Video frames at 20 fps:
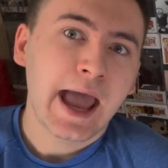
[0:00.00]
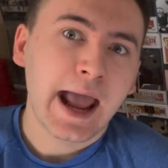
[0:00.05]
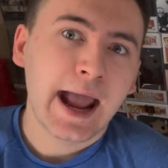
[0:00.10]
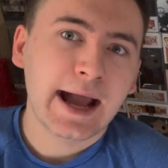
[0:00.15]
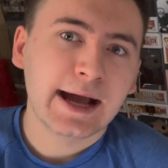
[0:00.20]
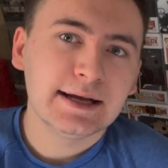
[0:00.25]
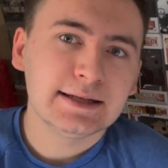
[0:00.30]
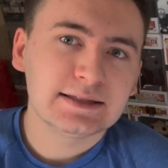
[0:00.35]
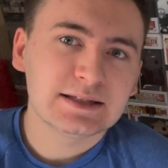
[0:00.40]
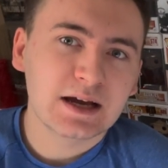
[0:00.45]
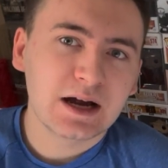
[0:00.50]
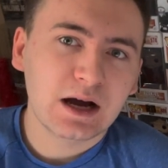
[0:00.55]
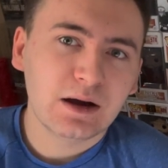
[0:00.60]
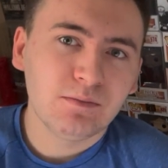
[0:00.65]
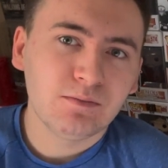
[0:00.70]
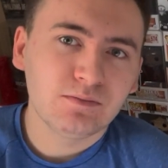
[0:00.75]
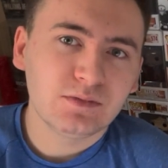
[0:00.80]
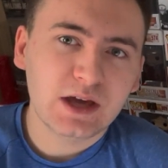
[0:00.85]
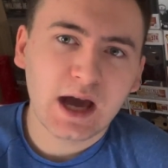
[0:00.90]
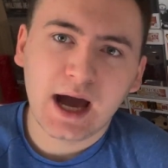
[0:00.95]
And
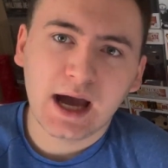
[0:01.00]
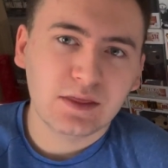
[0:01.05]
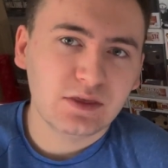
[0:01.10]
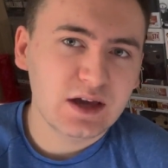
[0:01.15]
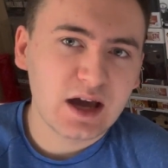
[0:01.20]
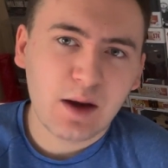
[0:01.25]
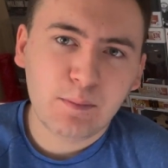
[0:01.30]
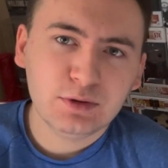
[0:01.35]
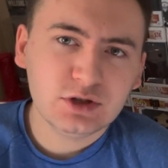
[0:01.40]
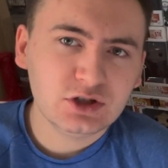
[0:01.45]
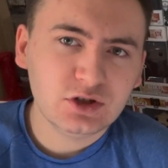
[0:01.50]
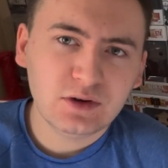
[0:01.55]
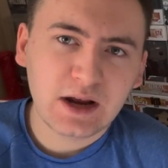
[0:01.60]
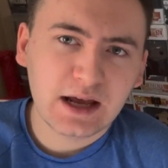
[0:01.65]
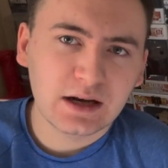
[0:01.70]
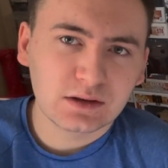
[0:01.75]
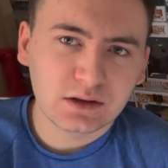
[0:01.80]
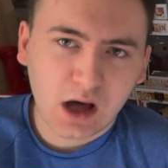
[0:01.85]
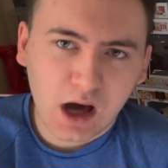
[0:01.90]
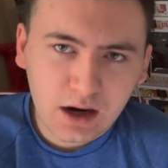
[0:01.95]
the episode
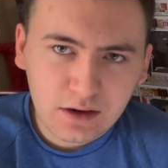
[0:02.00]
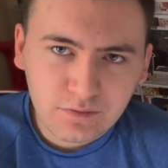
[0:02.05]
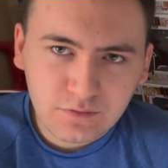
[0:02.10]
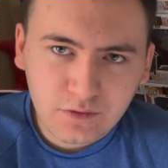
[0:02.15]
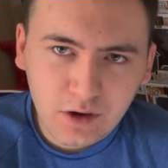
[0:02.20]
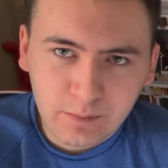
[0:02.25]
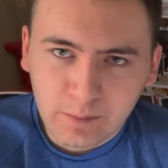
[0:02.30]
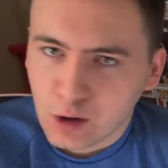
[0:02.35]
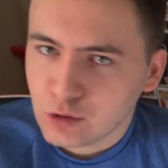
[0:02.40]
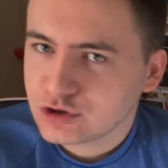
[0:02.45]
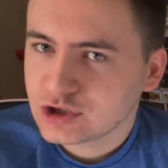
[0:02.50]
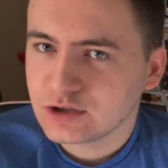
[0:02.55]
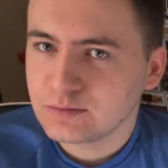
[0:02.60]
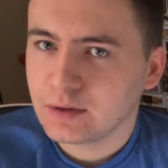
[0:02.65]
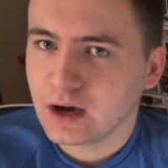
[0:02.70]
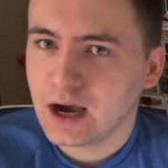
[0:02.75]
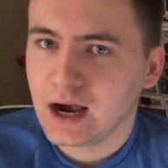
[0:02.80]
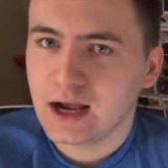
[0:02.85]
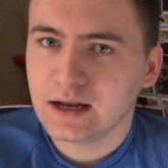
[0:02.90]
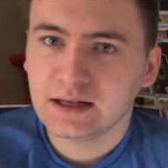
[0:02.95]
had a lot of
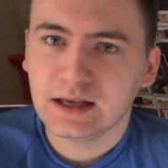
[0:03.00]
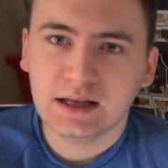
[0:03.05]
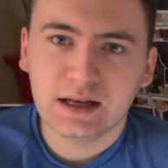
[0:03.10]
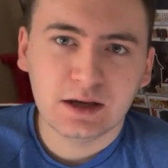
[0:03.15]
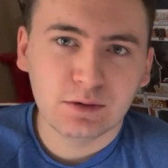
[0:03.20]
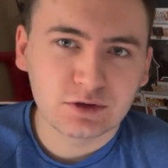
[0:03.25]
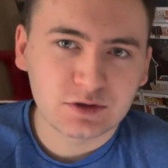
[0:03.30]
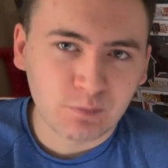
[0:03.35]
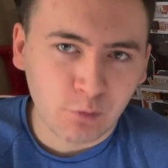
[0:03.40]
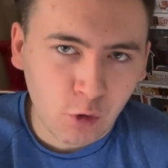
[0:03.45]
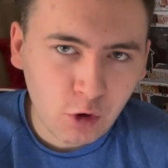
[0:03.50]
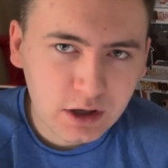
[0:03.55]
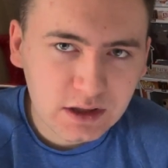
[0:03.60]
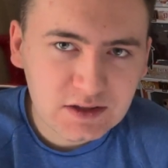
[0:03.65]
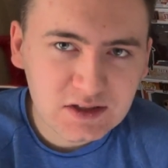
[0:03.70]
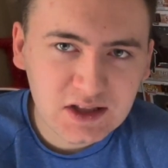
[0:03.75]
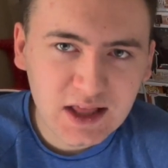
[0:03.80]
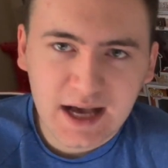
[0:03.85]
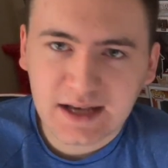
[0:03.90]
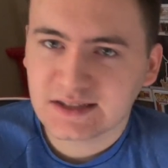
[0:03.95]
emotion behind it. It was
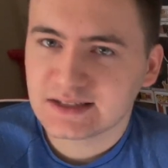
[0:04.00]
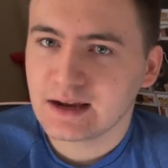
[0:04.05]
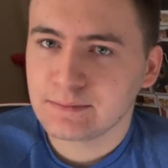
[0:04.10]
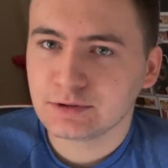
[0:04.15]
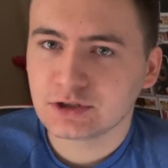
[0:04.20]
Morgan's last